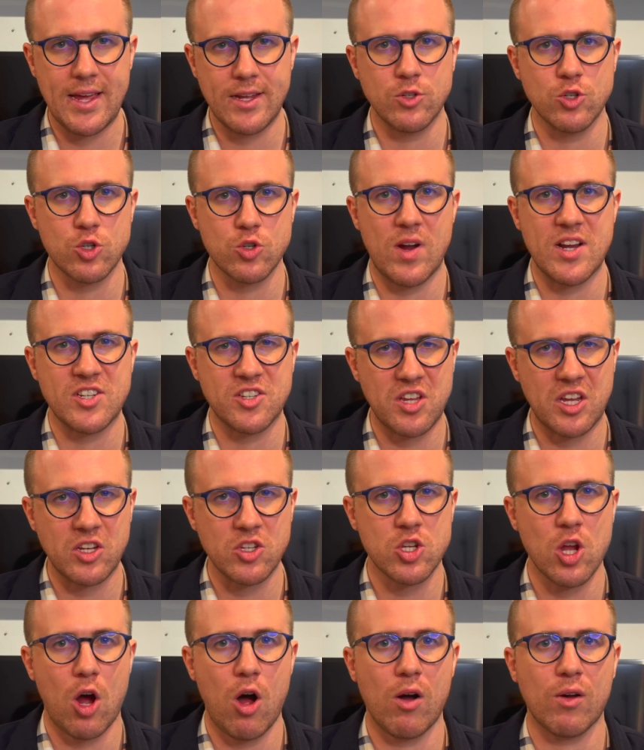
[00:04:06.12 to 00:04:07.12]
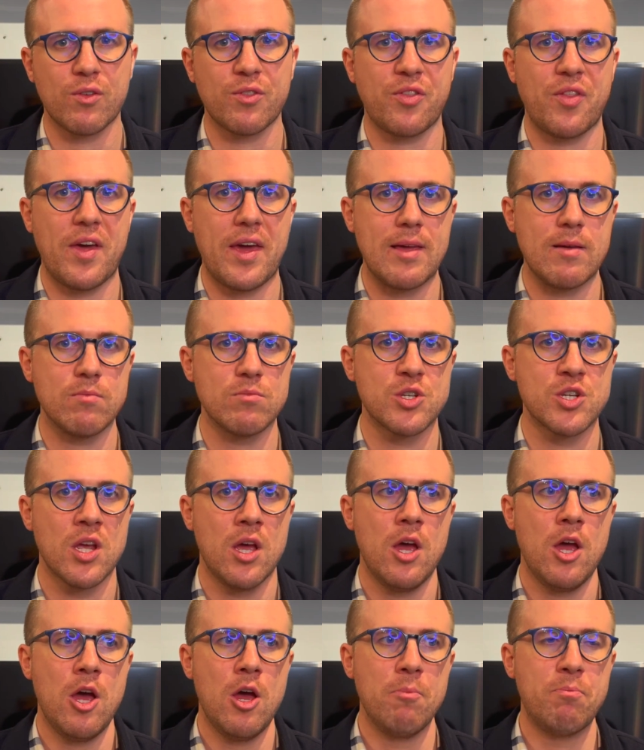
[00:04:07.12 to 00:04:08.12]
interesting dark themes,
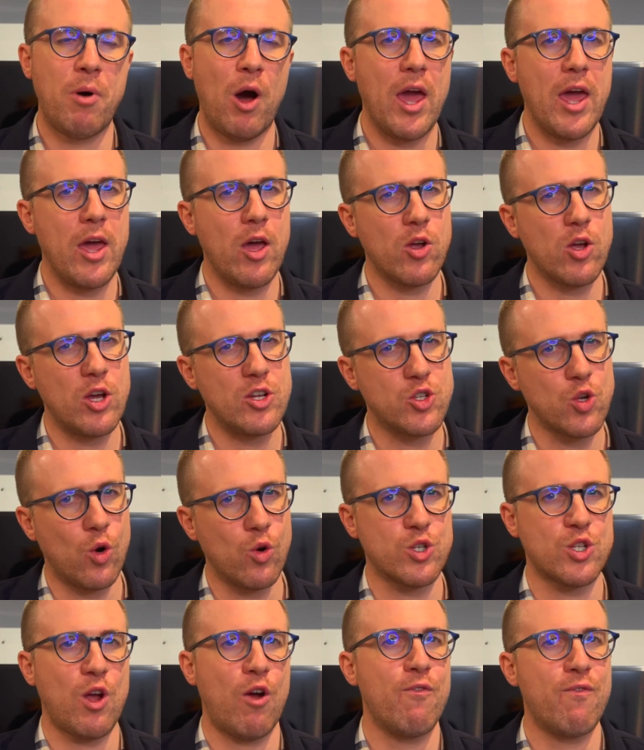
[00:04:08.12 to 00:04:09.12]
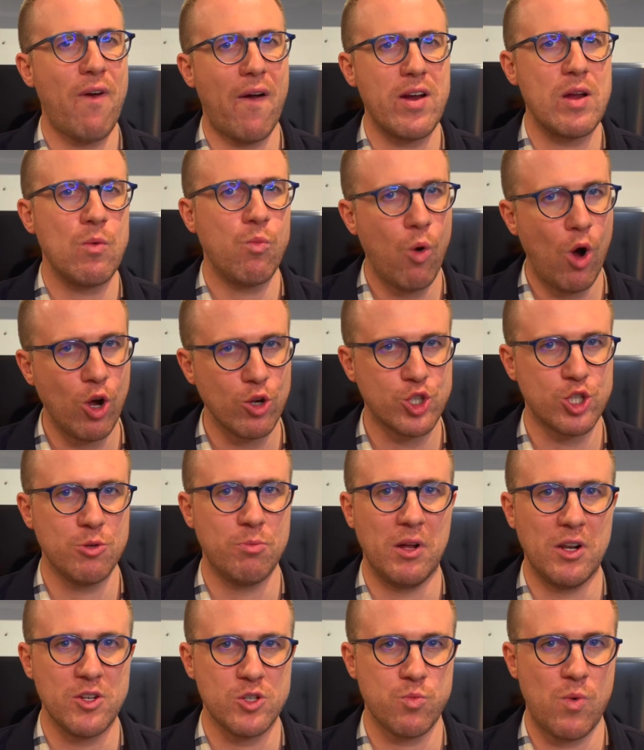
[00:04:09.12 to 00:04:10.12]
but it's also very
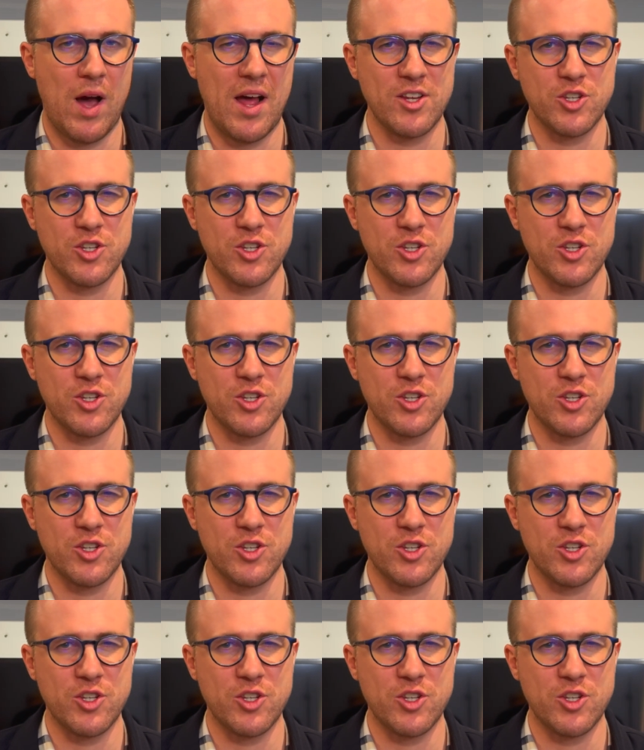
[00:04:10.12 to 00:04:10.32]
watchable as well.